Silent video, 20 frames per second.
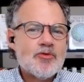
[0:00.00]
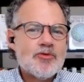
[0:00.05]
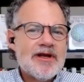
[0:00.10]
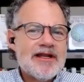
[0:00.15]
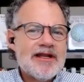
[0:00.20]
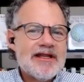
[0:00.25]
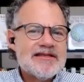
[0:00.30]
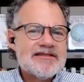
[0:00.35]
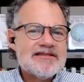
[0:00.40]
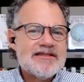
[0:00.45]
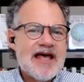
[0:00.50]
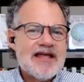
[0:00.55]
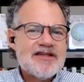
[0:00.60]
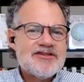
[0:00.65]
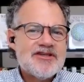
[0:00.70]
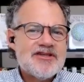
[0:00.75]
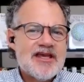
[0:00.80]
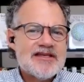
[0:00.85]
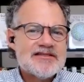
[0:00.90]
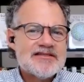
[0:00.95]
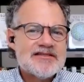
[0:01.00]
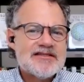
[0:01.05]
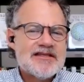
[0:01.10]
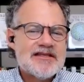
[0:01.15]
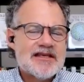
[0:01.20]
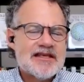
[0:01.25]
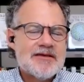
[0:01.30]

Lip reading: really is not just to